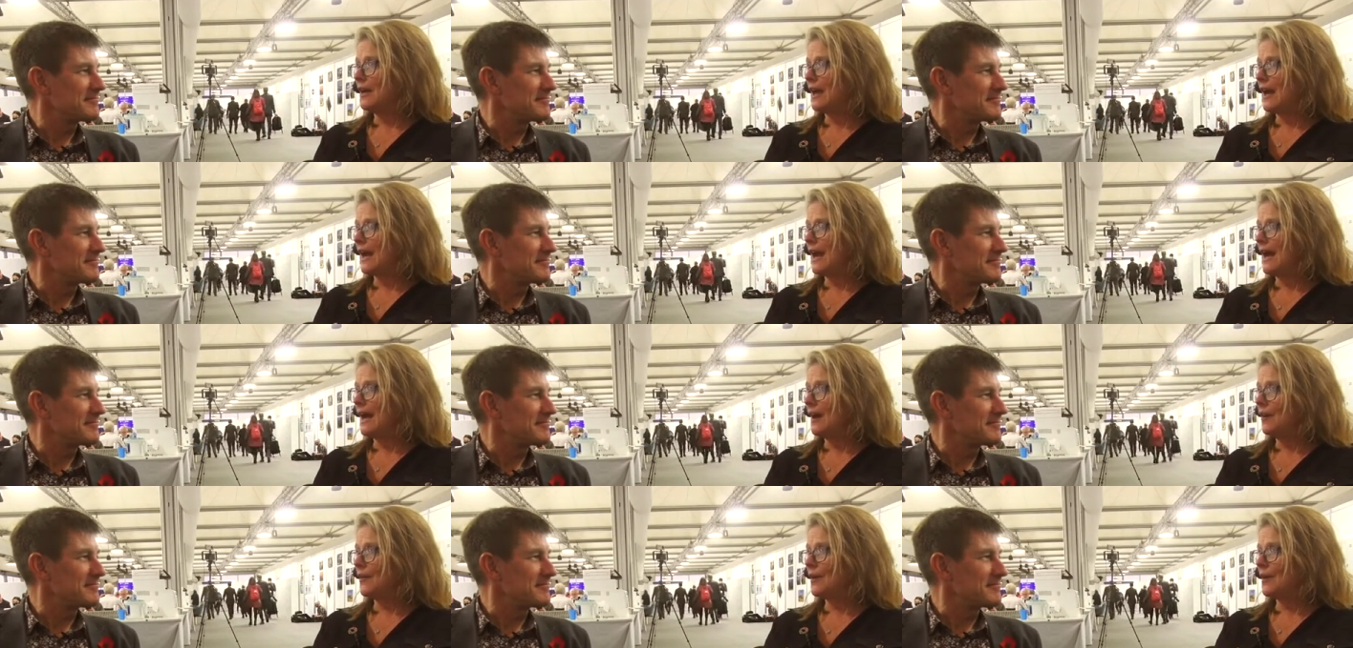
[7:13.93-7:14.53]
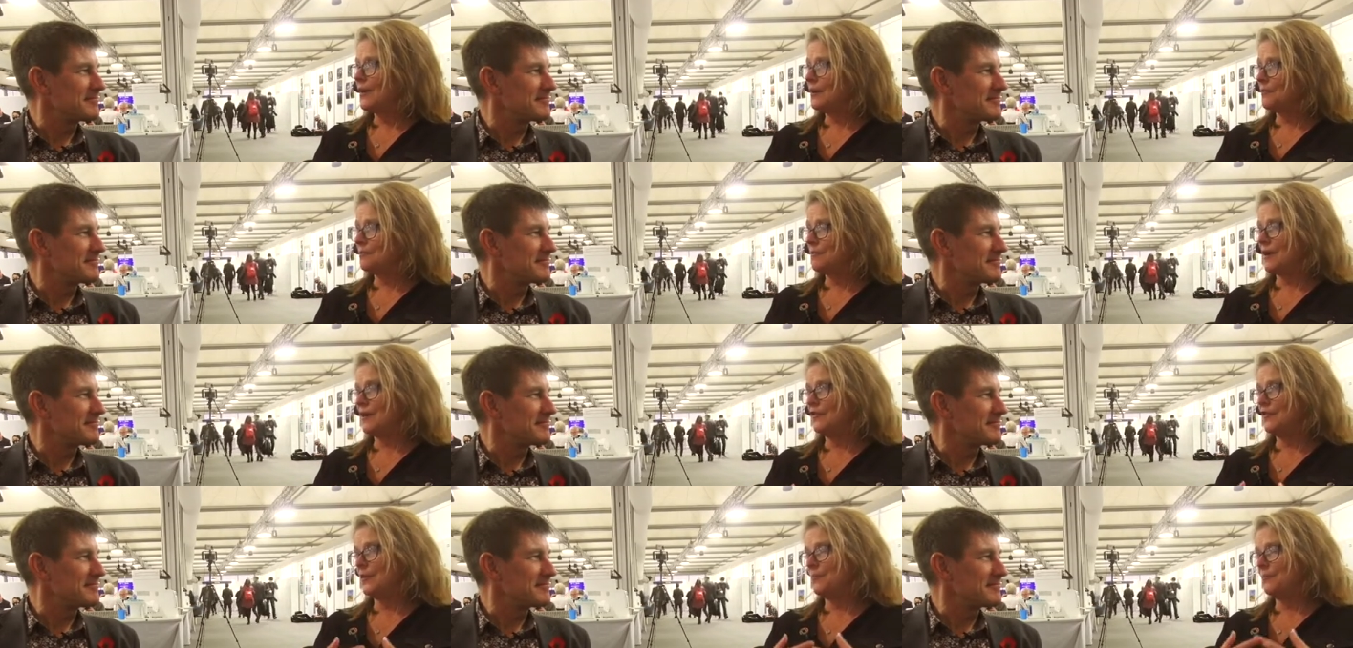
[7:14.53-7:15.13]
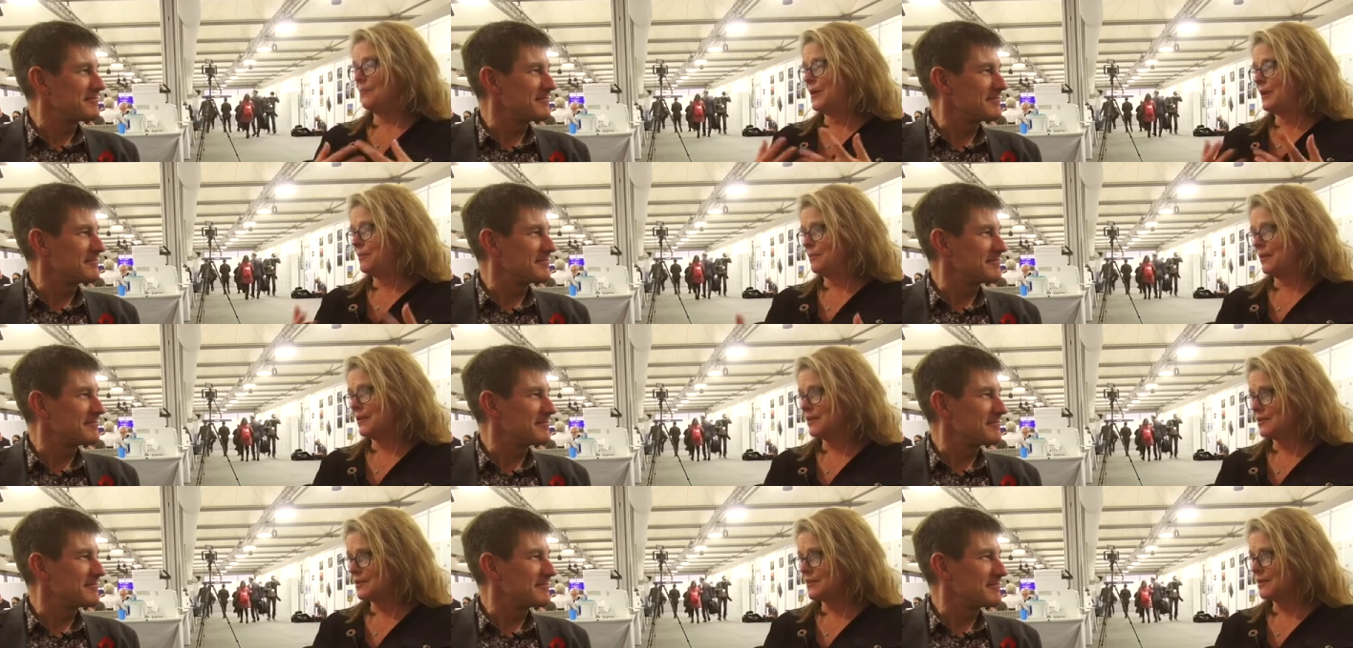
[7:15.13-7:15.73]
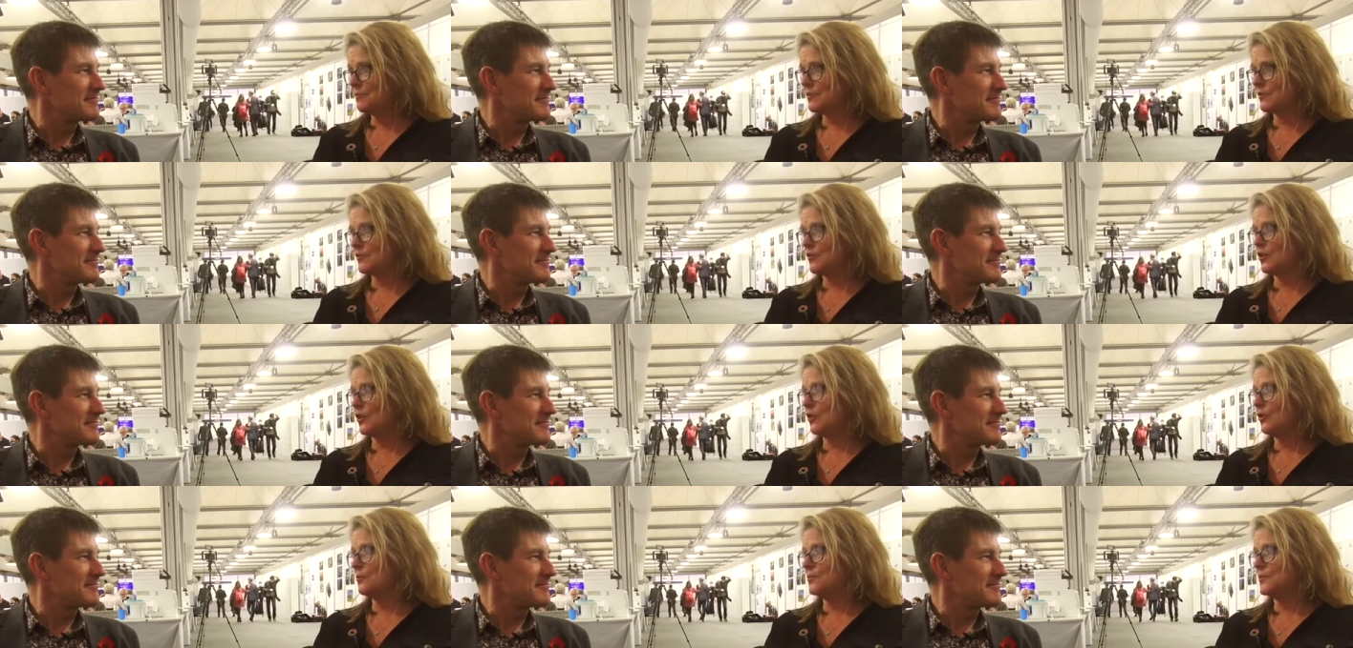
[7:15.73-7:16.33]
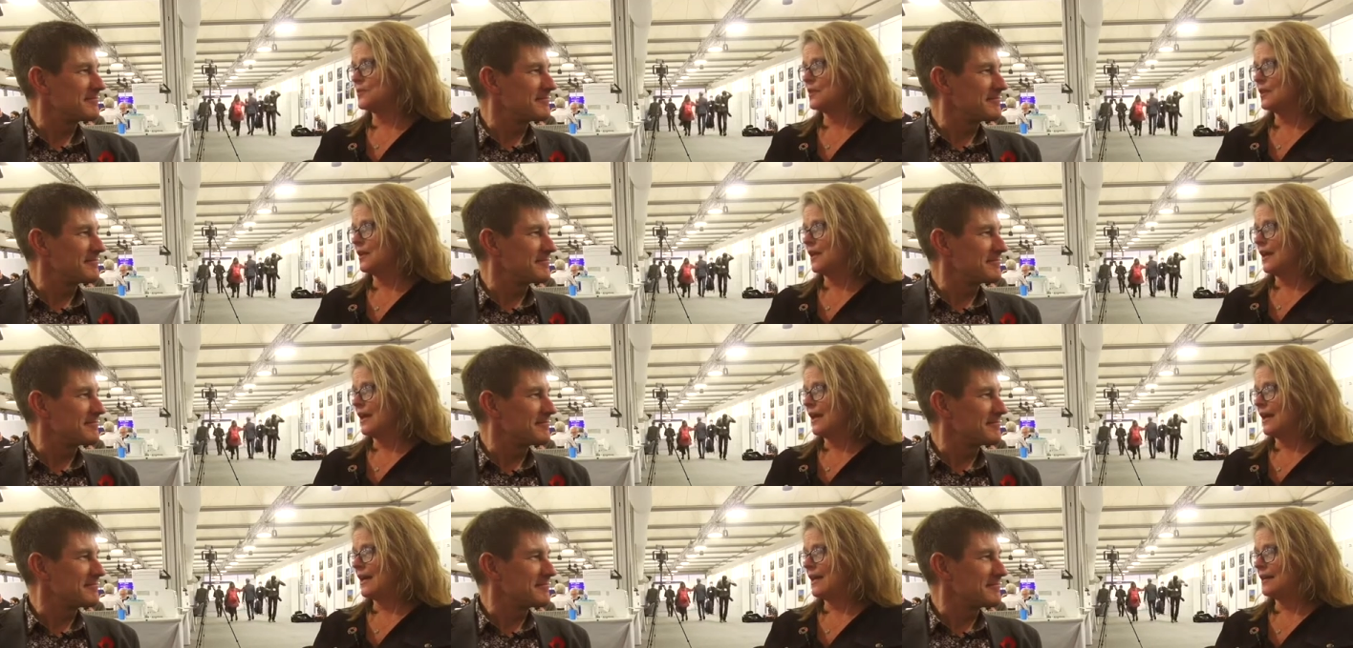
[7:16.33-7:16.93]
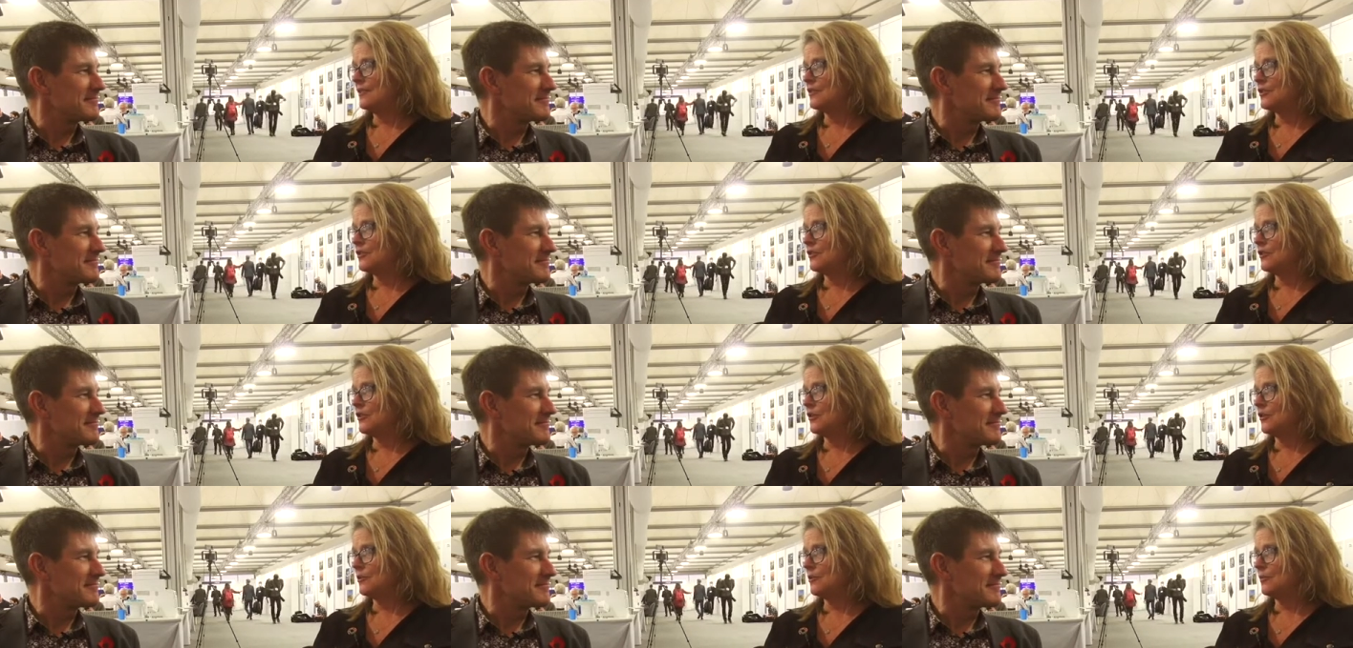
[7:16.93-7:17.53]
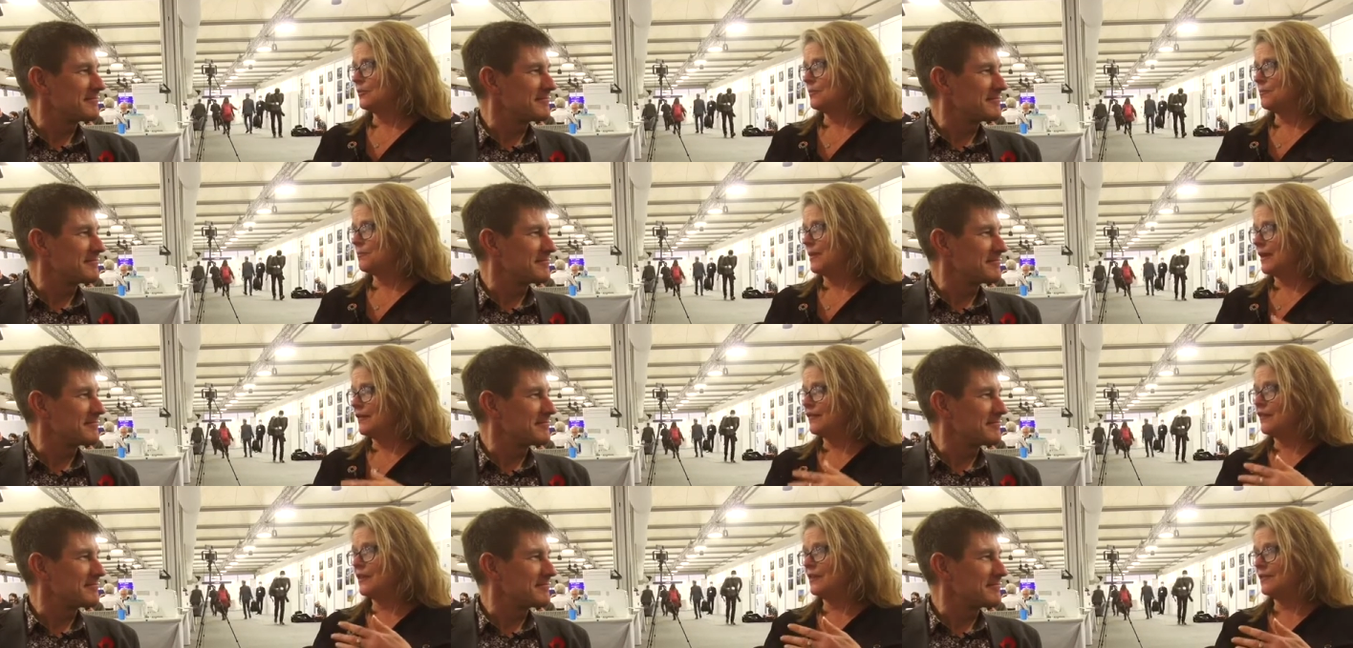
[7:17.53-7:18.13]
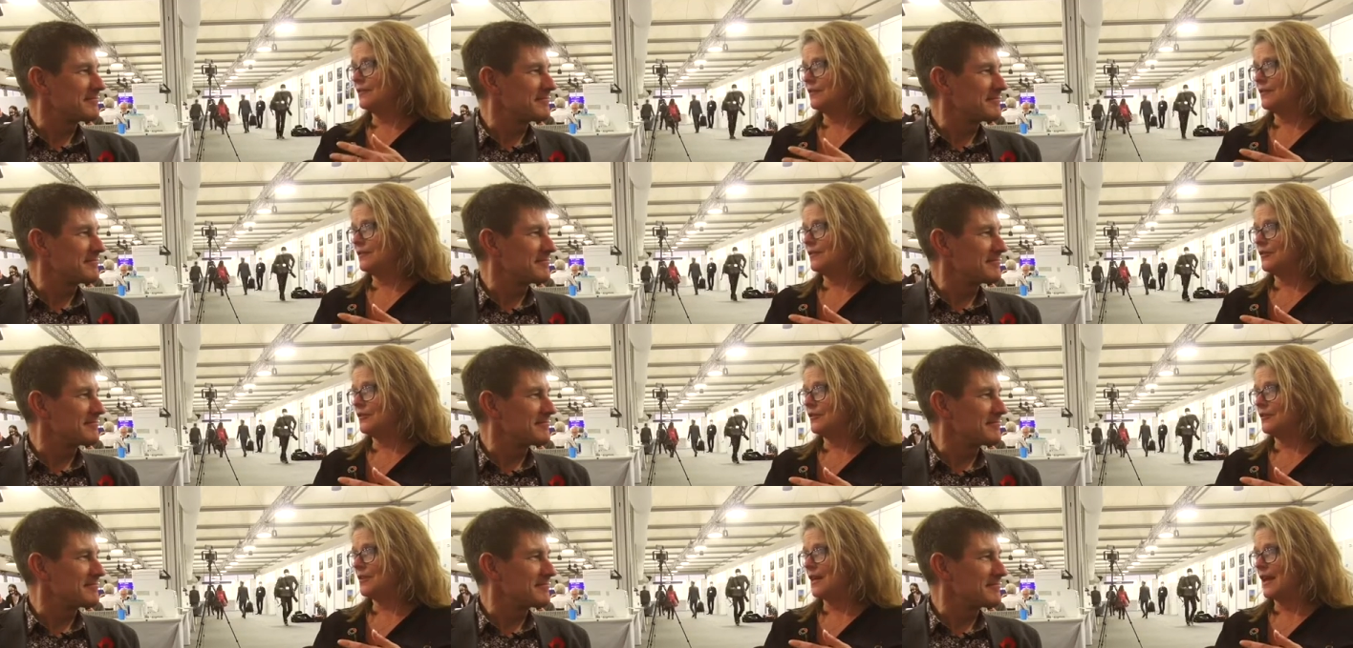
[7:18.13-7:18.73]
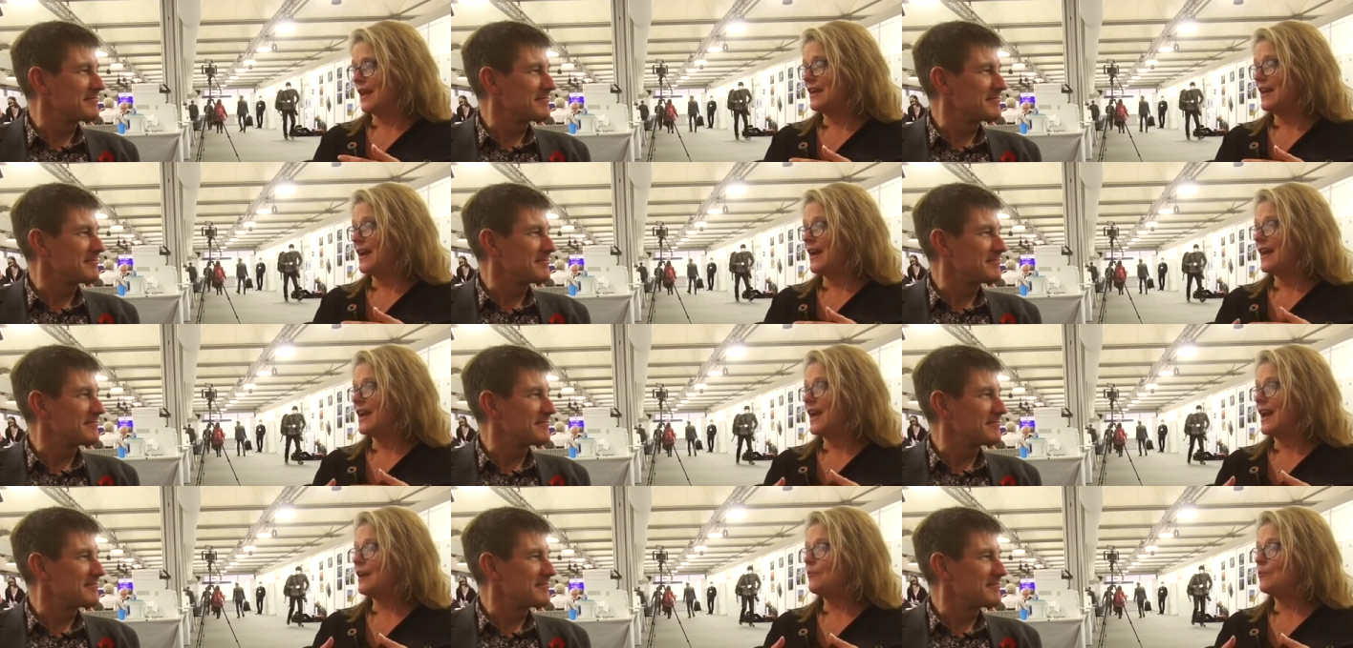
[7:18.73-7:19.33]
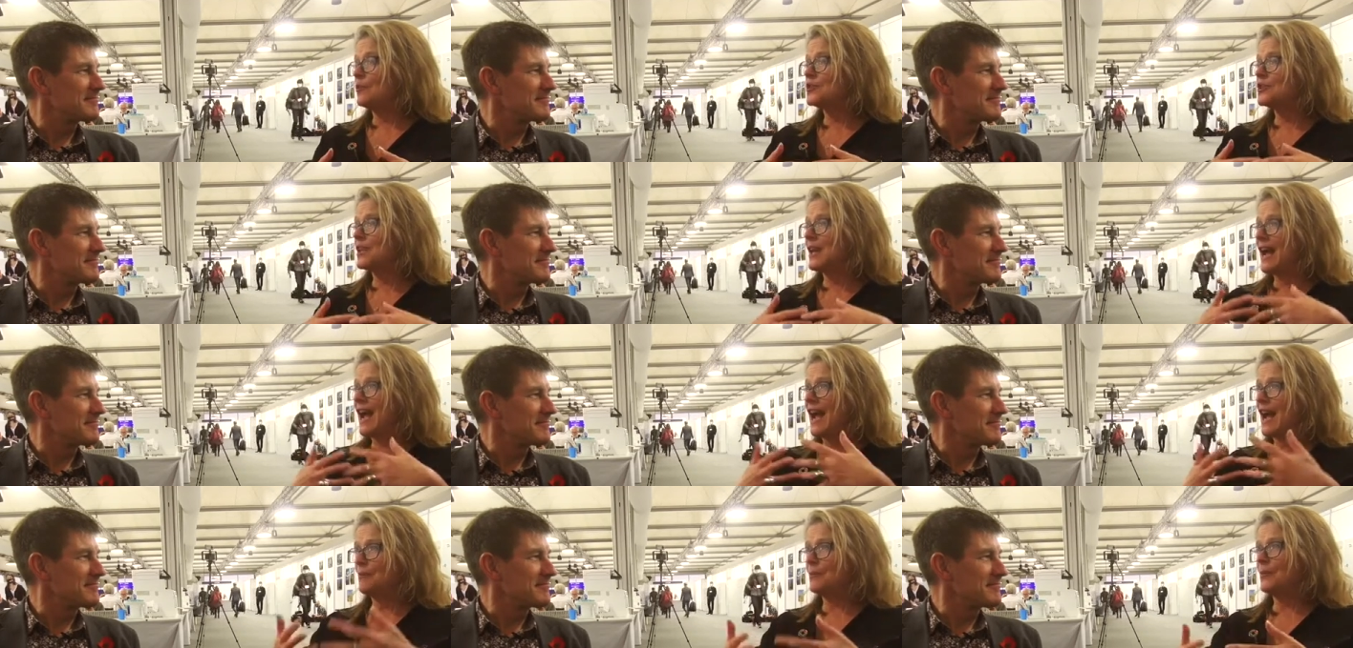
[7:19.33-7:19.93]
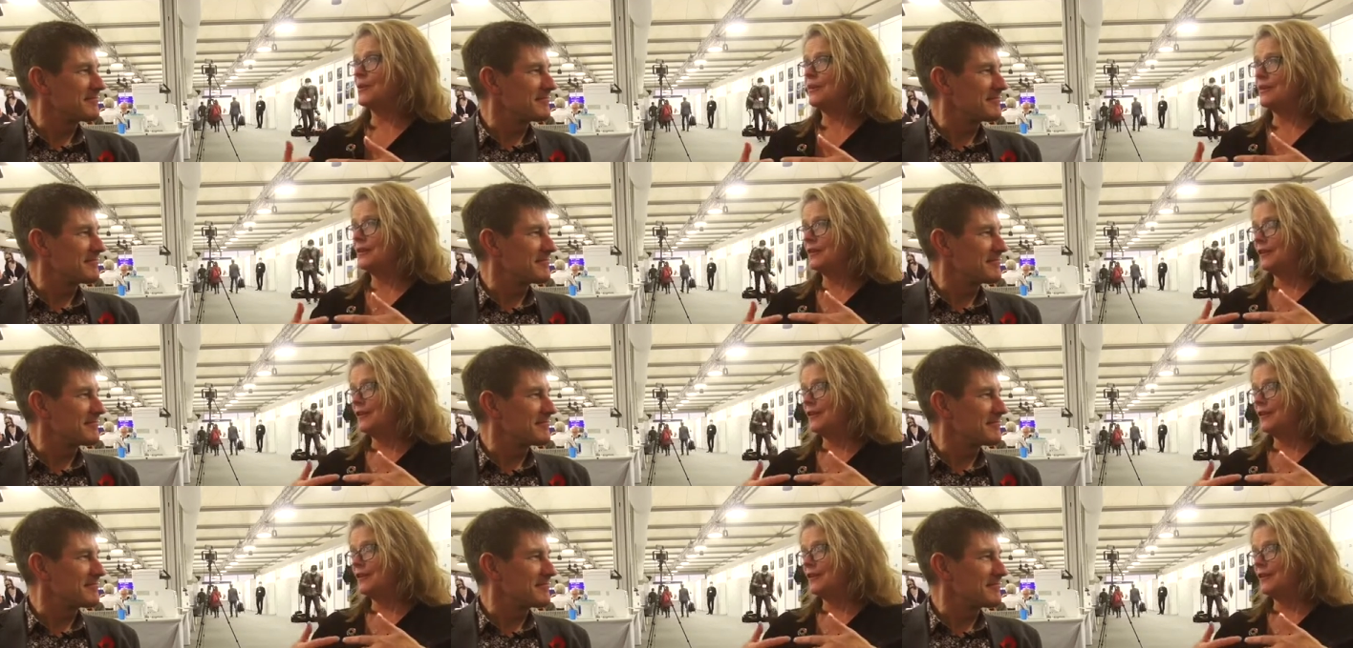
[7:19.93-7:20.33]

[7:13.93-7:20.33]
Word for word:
Speaker 1: how it can benefit people in terms of jobs and you know benefit and, and what's going to happen